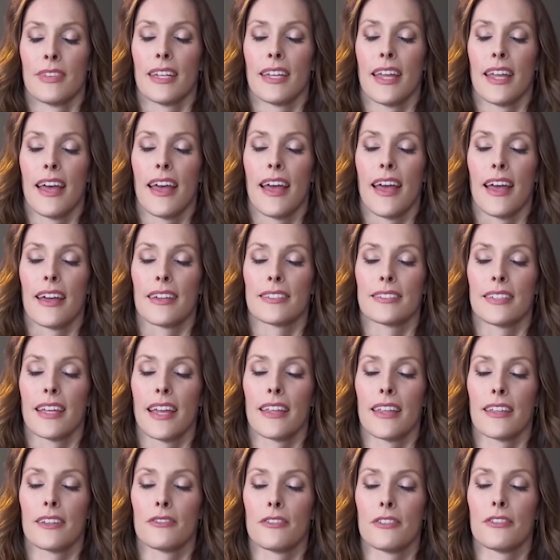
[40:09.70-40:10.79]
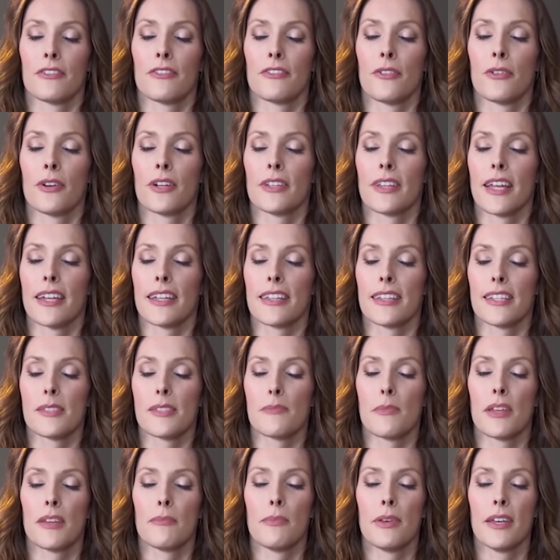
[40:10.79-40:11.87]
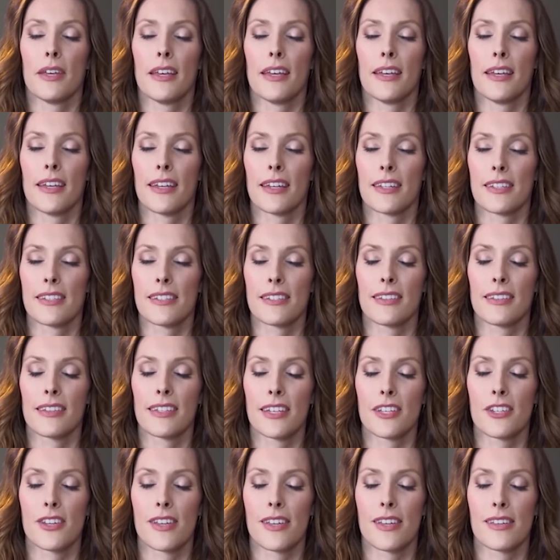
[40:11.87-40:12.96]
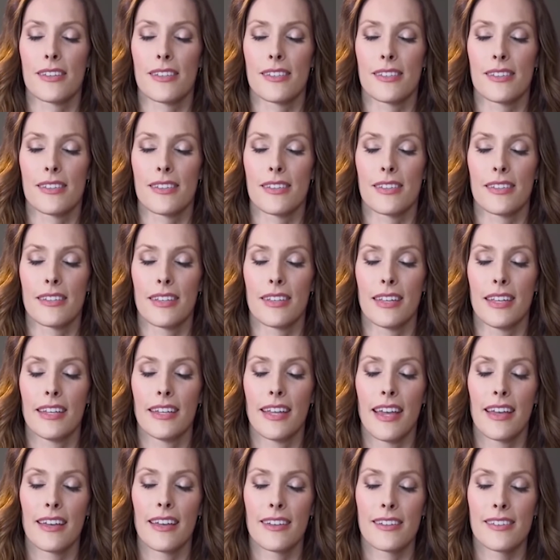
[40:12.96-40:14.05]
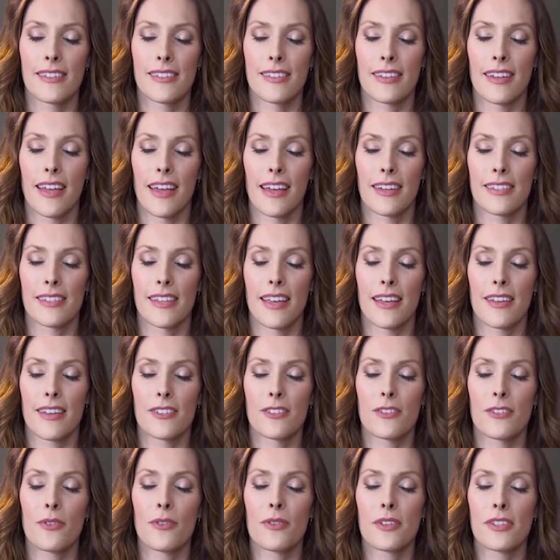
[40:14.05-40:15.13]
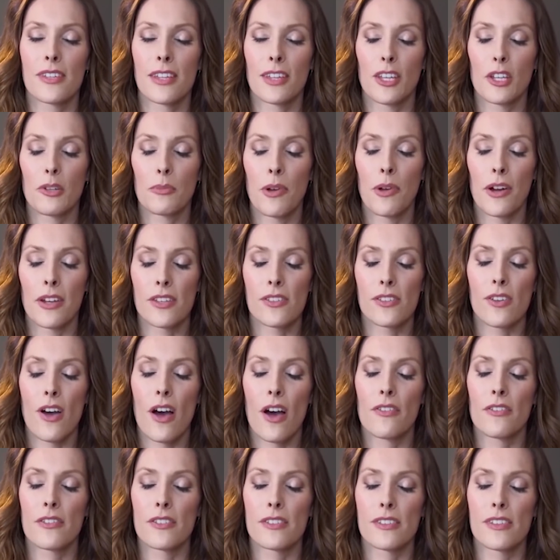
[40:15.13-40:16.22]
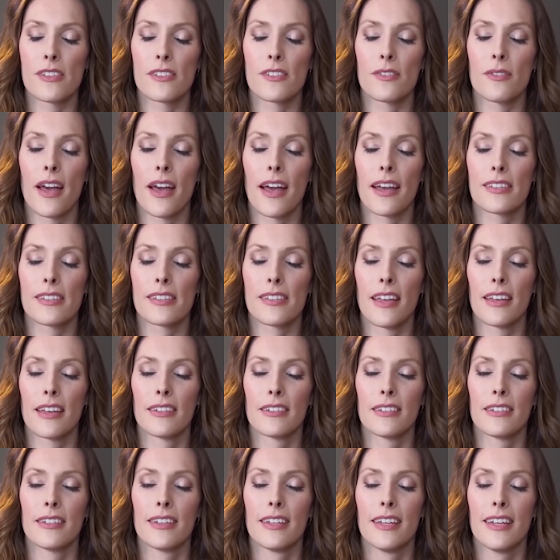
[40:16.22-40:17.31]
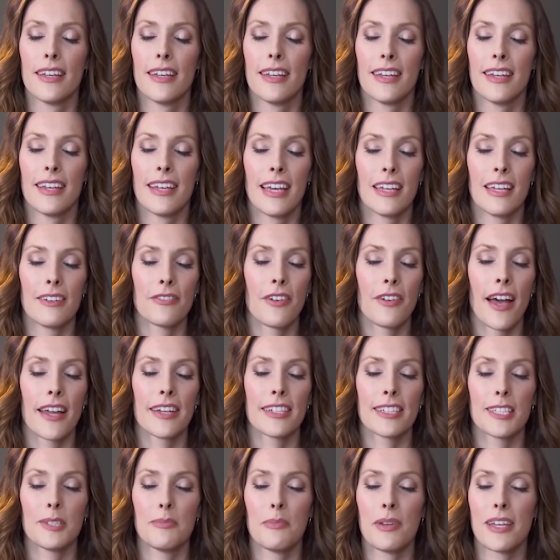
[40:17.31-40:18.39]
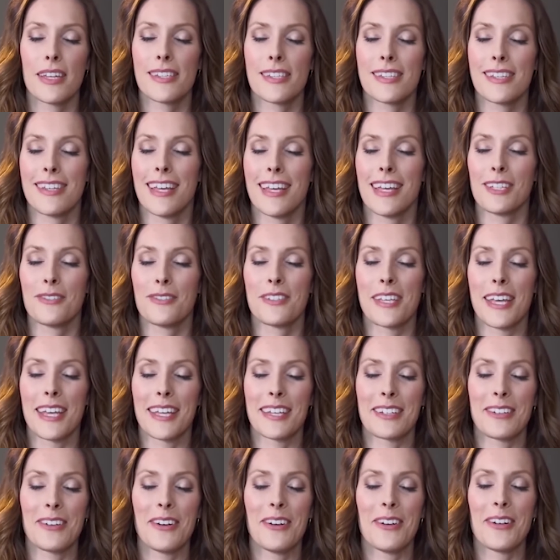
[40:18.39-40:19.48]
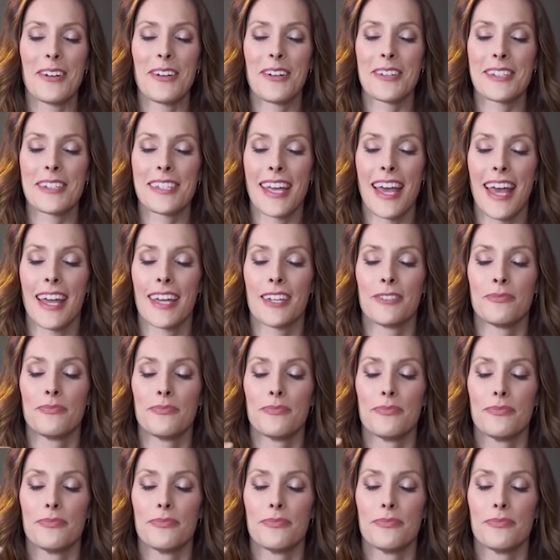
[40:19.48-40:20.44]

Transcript: and exhaling for 4, letting these be big and delicious inhales and exhales, noticing that your body softens as you exhale. And finally, biggest inhale you've taken all day.